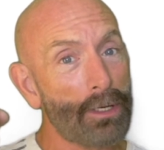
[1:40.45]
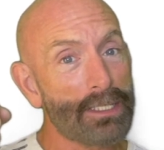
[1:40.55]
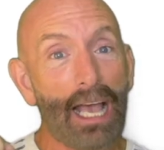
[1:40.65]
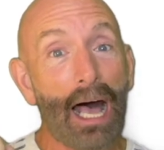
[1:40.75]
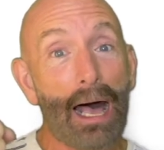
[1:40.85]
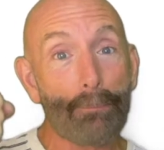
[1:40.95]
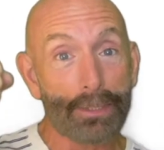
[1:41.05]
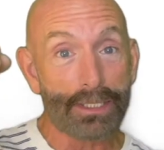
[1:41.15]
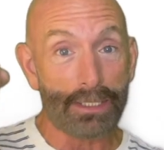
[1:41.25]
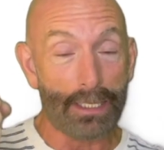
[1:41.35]
It's
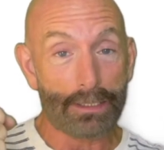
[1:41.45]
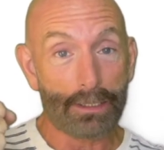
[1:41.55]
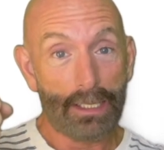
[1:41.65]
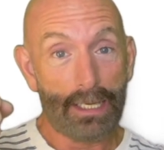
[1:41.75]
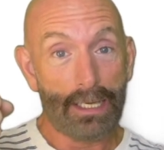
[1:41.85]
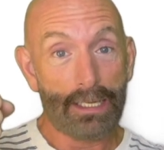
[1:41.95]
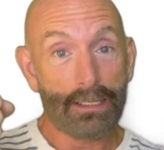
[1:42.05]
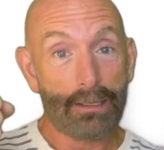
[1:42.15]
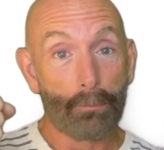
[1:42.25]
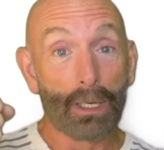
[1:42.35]
opposite
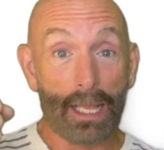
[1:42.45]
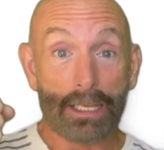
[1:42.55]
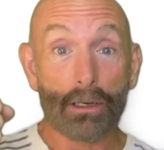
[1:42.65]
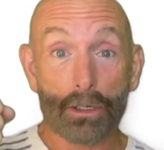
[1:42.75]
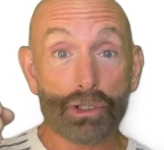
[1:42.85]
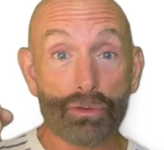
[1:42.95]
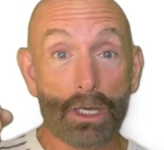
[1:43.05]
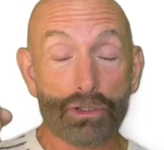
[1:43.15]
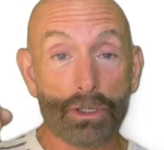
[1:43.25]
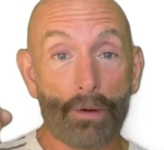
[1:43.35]
in molecular
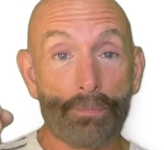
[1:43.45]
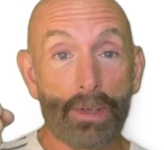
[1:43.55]
structure.